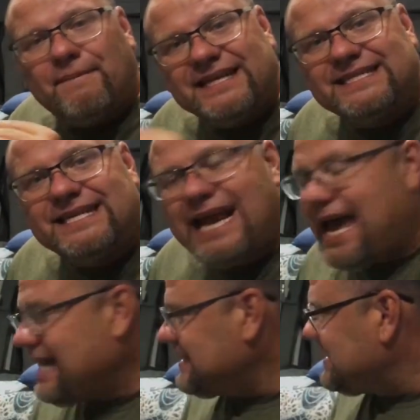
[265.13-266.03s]
but it's a
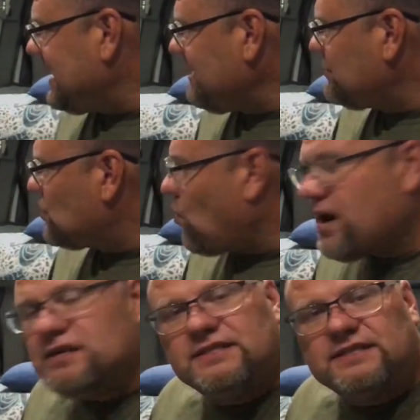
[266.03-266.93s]
nice deep
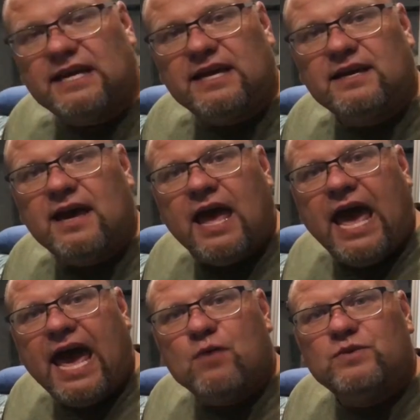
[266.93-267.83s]
square sink
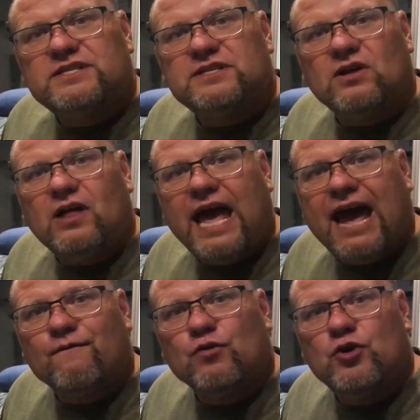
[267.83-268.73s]
and we still
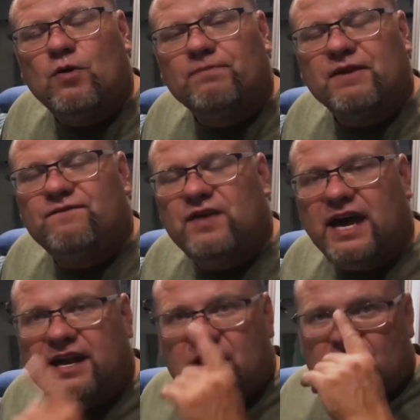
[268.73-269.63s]
have room to
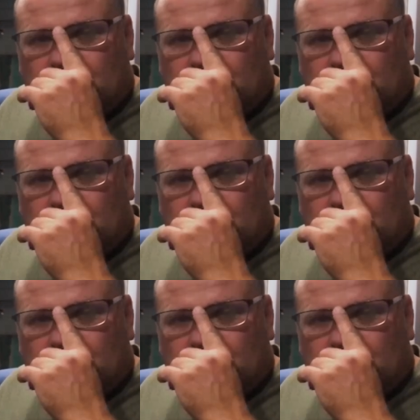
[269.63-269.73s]
fit.